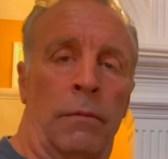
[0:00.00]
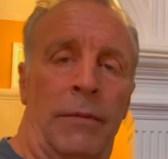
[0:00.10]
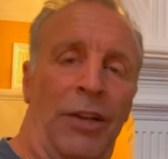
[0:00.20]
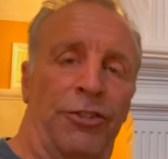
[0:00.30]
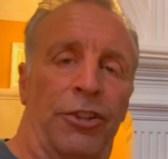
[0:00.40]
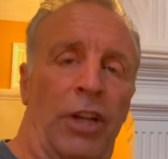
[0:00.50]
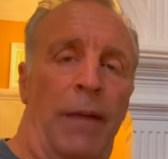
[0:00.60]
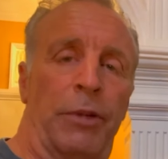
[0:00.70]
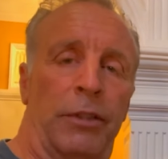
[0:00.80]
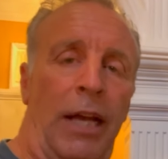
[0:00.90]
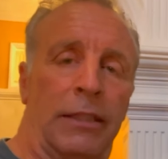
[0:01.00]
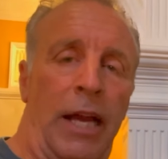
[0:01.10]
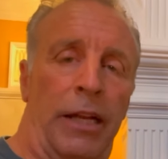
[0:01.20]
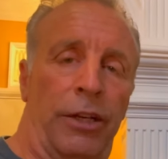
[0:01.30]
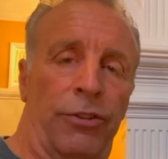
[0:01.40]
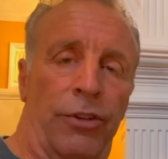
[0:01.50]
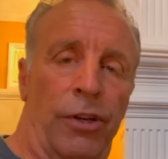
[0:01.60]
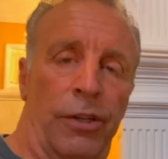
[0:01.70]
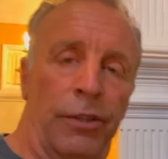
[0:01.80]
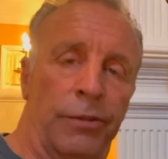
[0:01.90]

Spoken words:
That's the time the Titanic sunk.